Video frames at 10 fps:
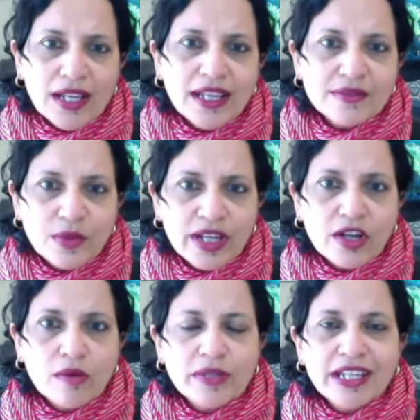While at Y
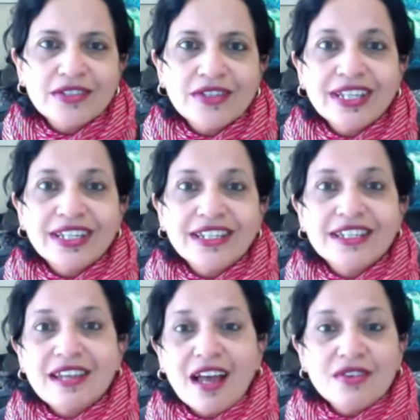Combinator, he
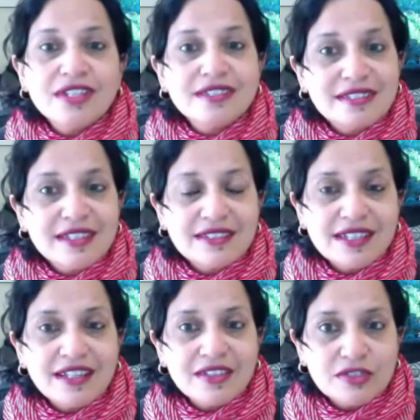did
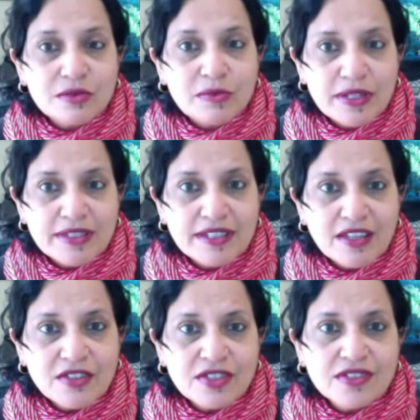160 customer
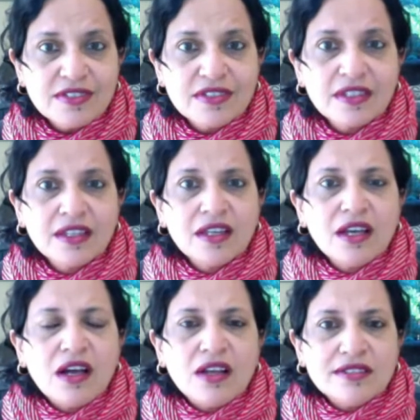presentations.
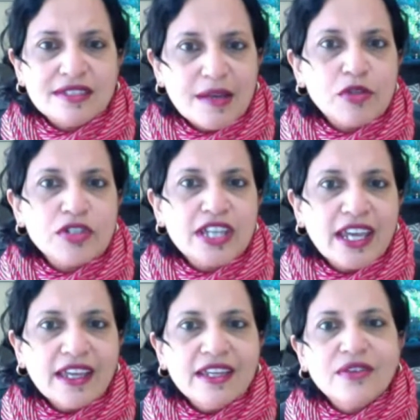On demo
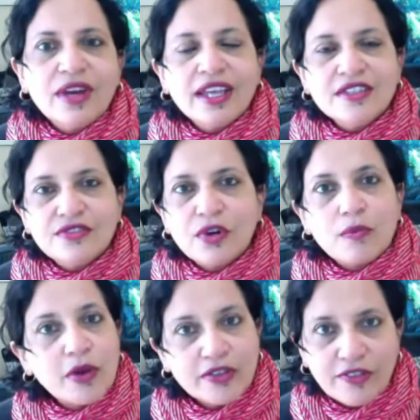day, he raised
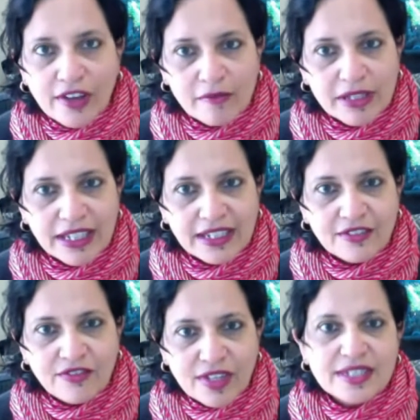4.5
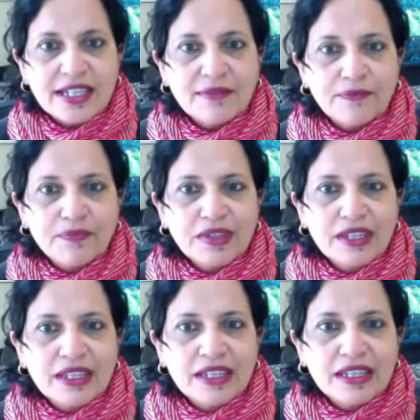million in funding.
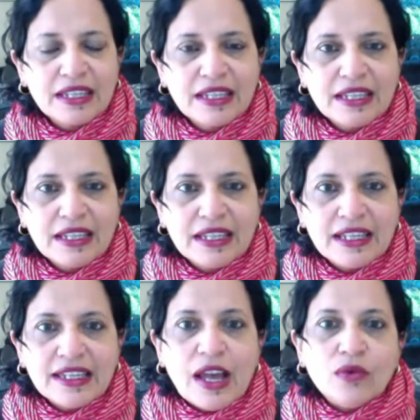
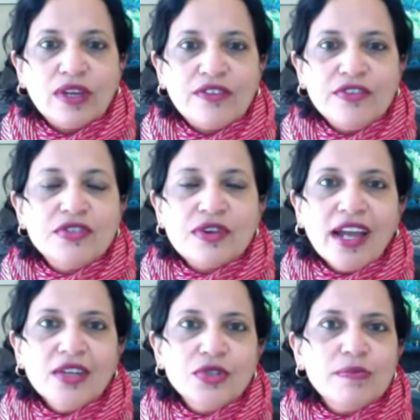Now, if you
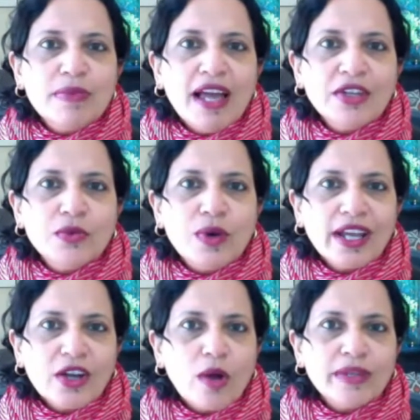try to apply to
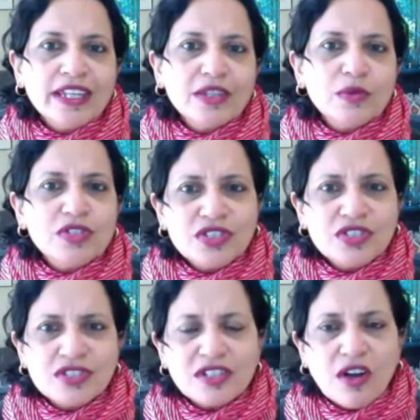Y Combinator with
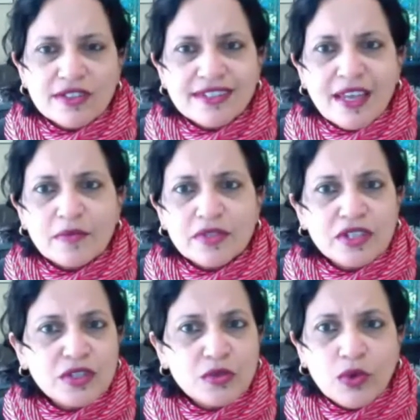just a
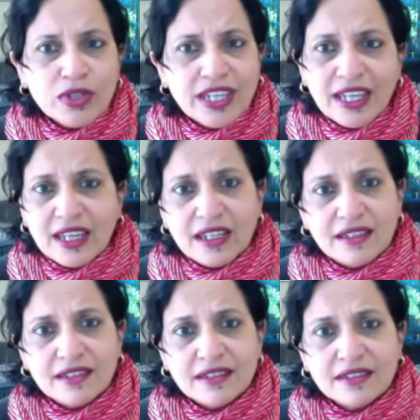concept, you won't get
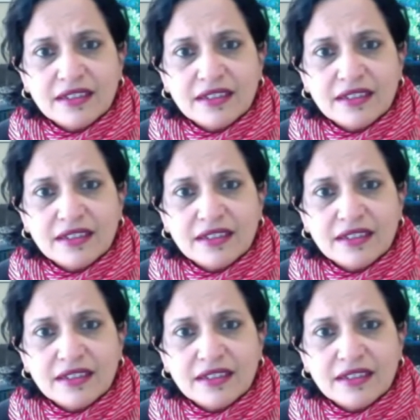in.